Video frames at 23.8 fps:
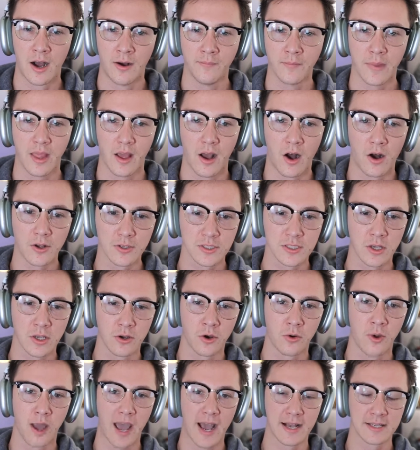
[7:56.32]
also
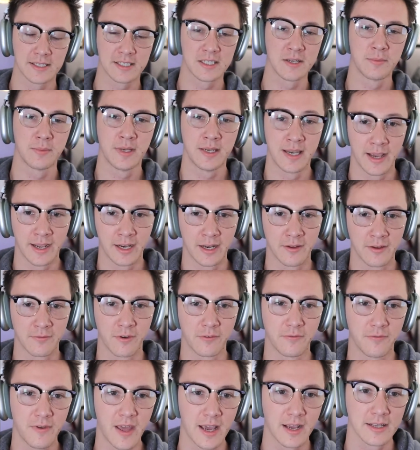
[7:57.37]
has some negative
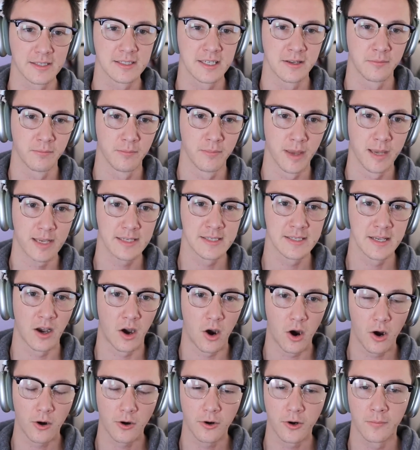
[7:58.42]
effects. It makes it
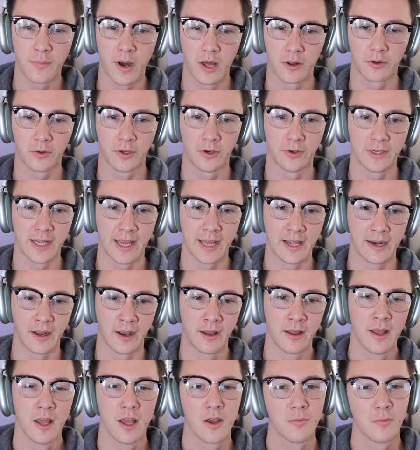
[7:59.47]
harder to model your data,
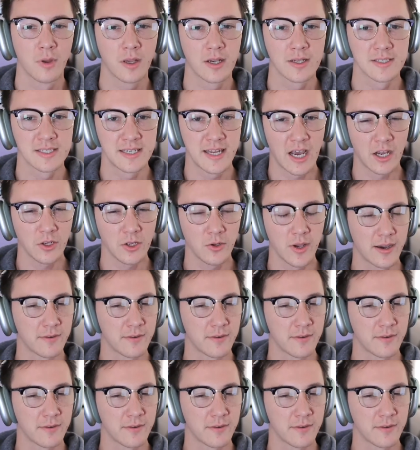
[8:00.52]
because now you have to